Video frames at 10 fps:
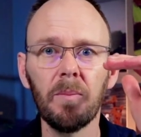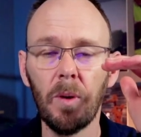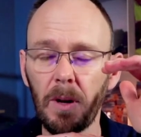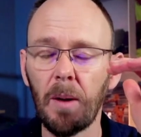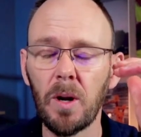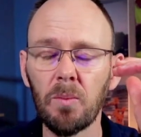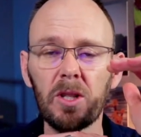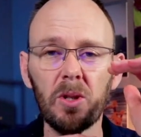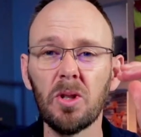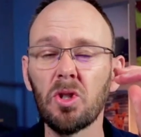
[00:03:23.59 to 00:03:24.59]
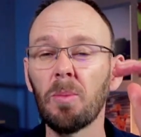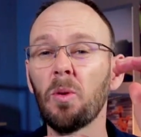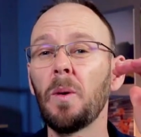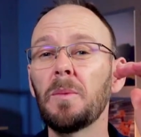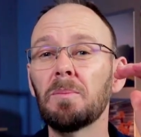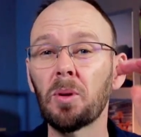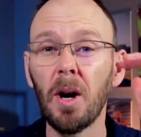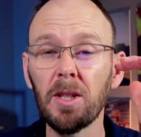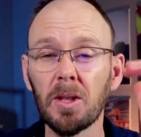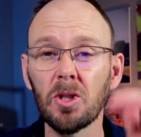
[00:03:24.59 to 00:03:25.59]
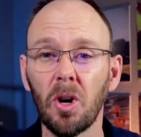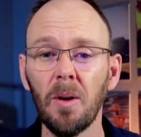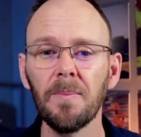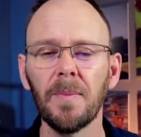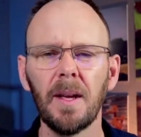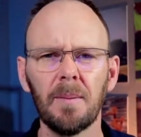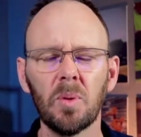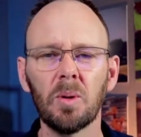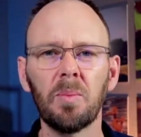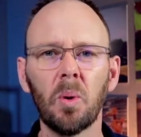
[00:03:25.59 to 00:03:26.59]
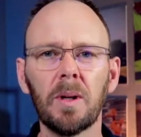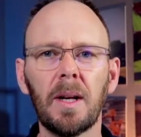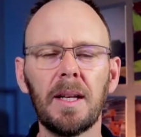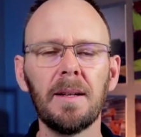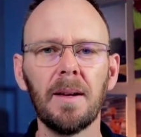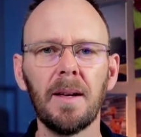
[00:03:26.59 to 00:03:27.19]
when we do the job or when we price the job, more importantly,